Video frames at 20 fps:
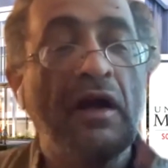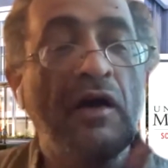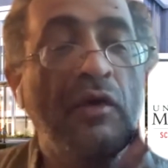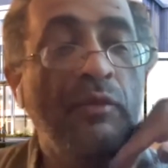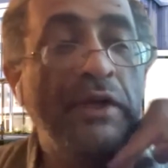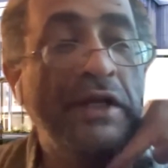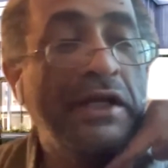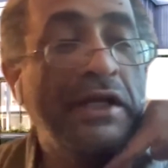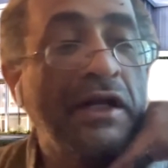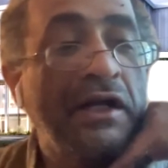
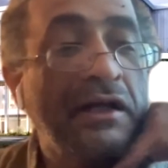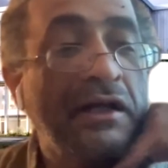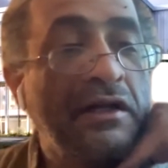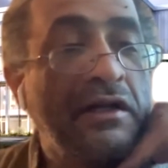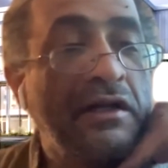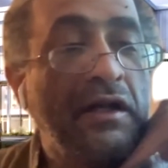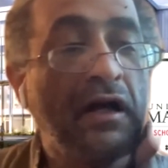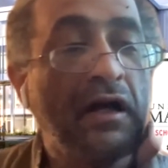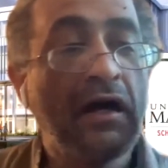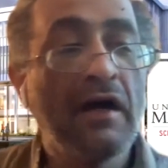we did
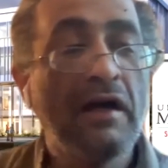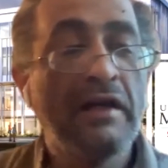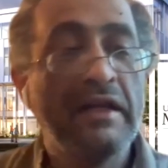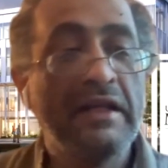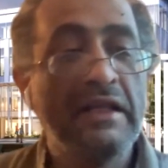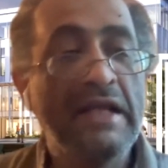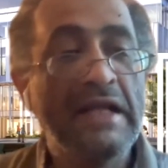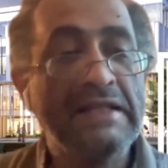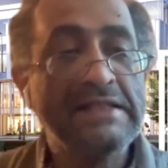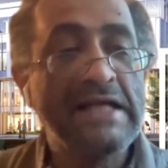
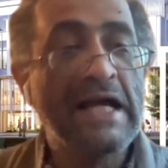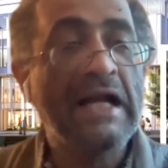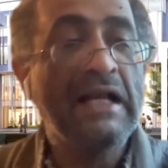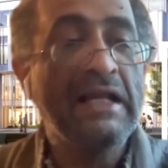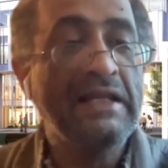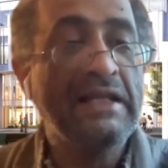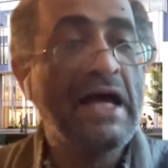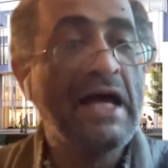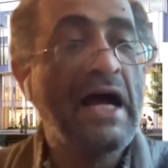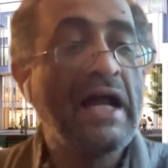
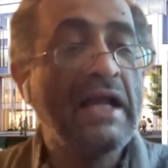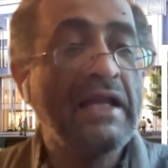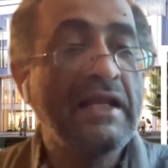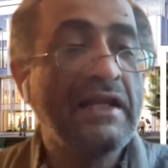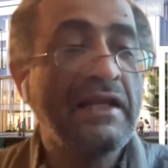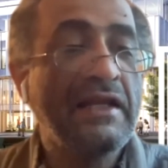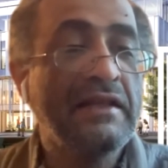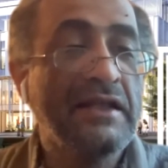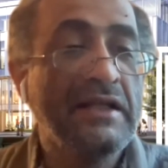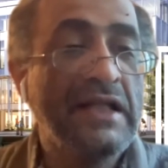exactly that
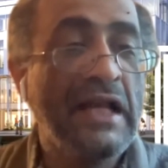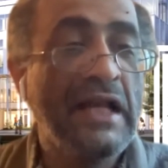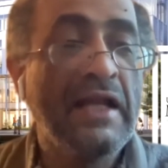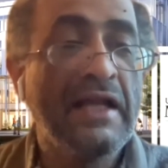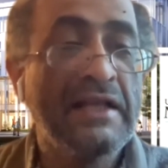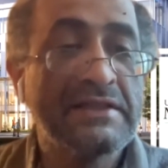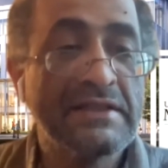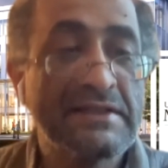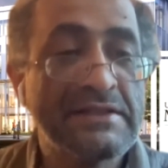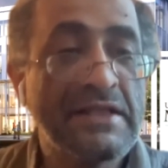in the
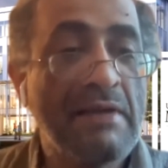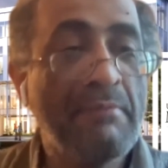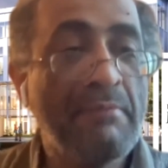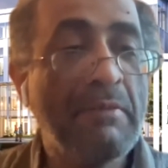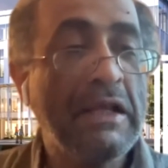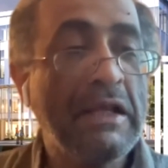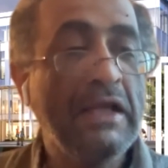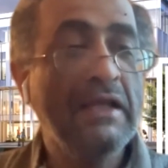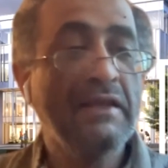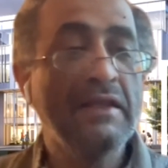Delegates
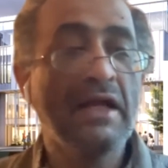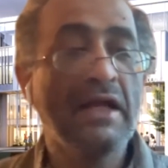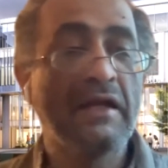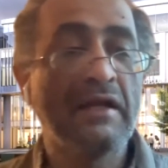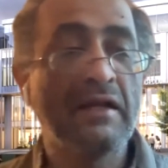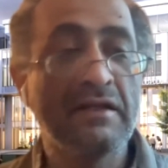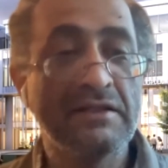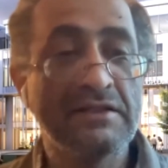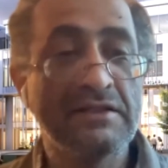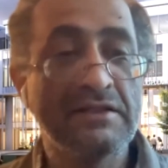Assembly that
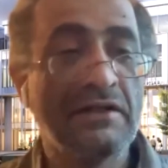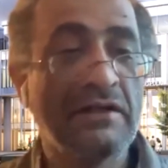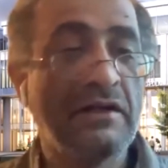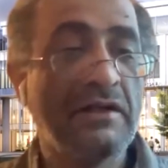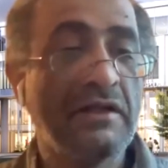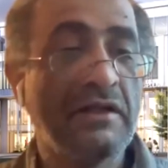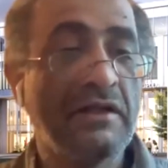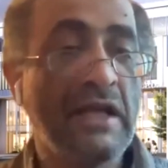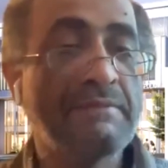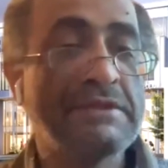
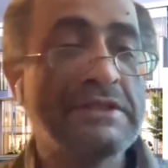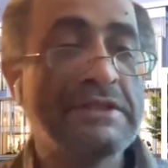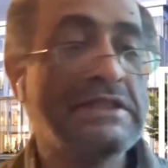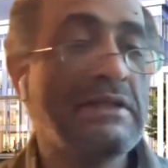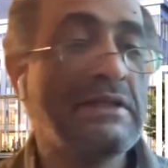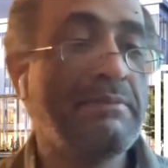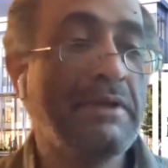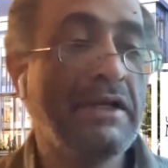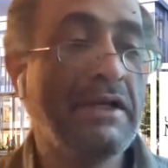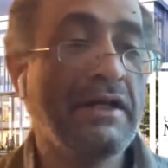considered the
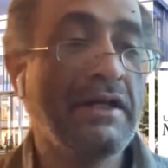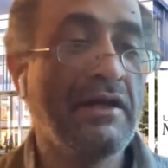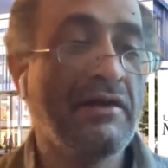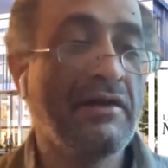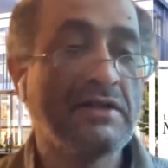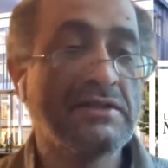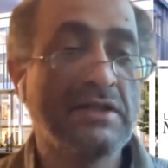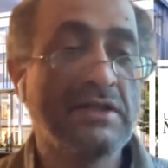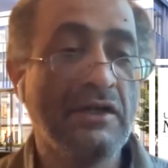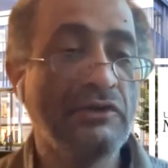MCC-PTA
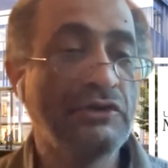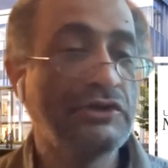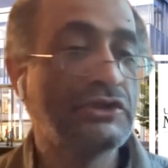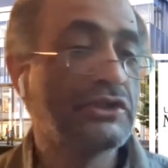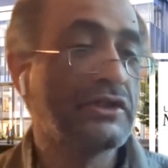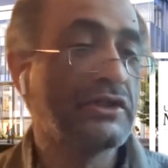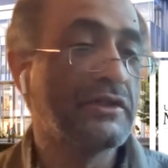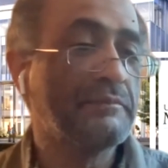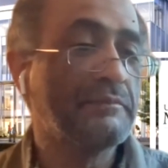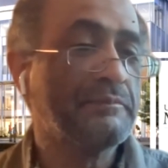
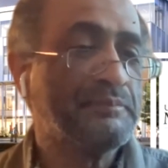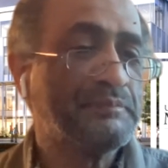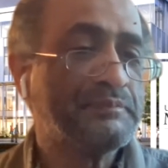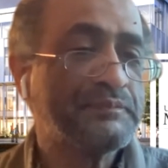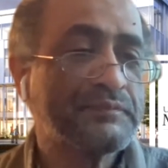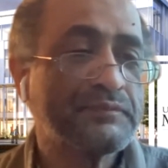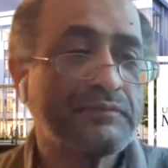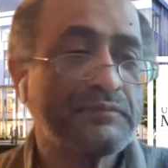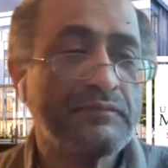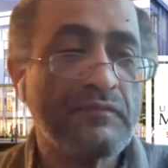resolution.
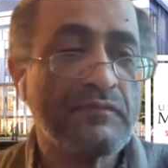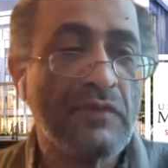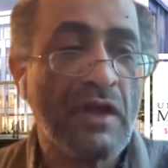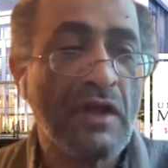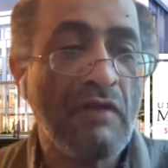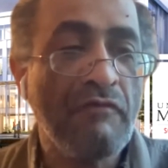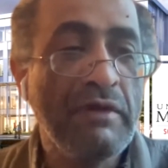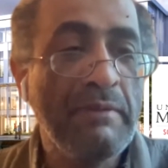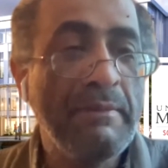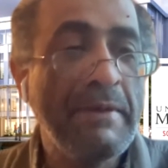
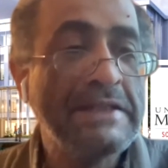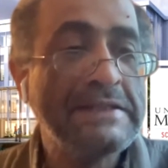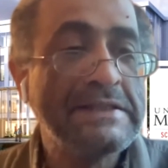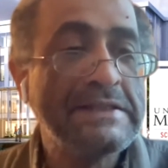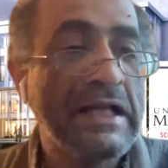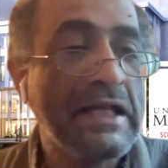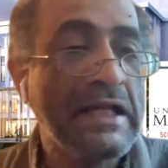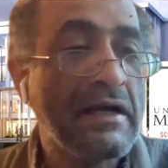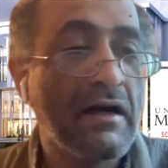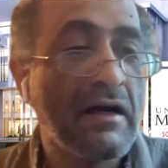We
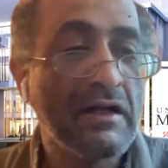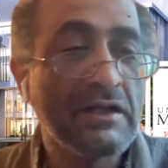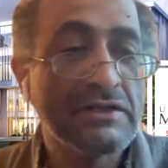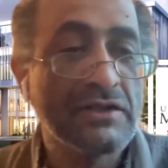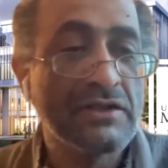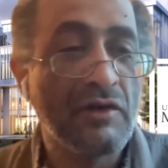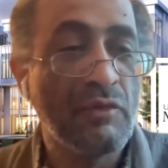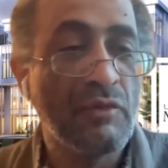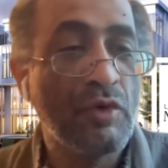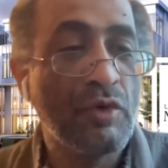basically cast
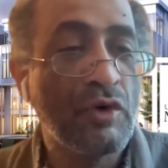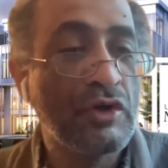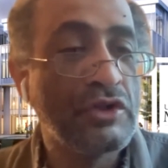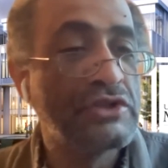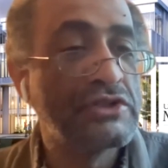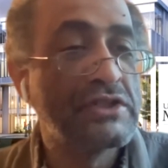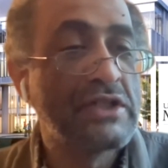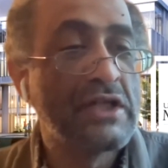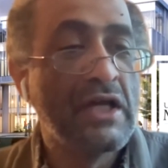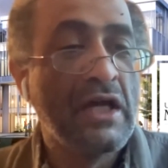our
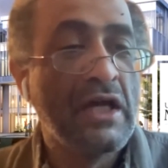votes